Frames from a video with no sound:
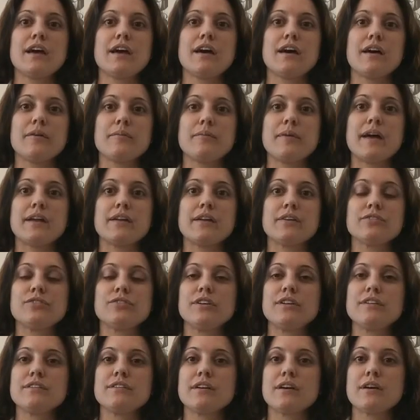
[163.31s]
um,
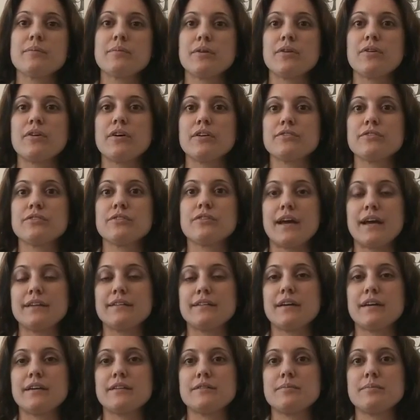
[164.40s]
analgesia, but also
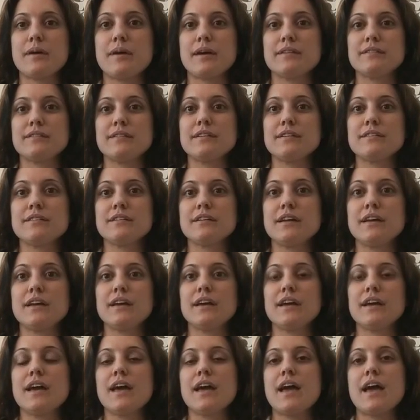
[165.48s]

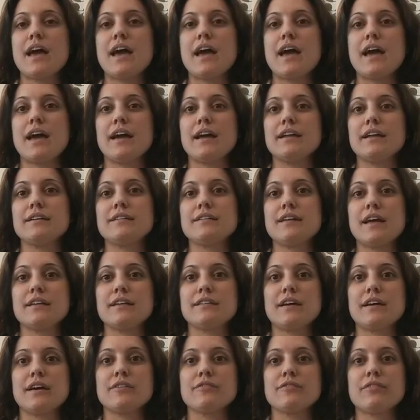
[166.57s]
anti-spasticity and
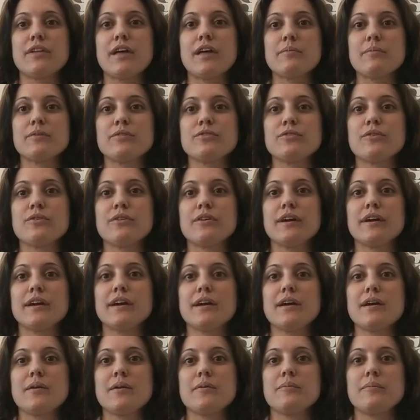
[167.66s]
anti
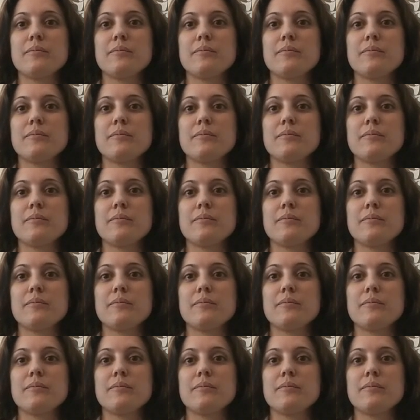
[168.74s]
inflammatory,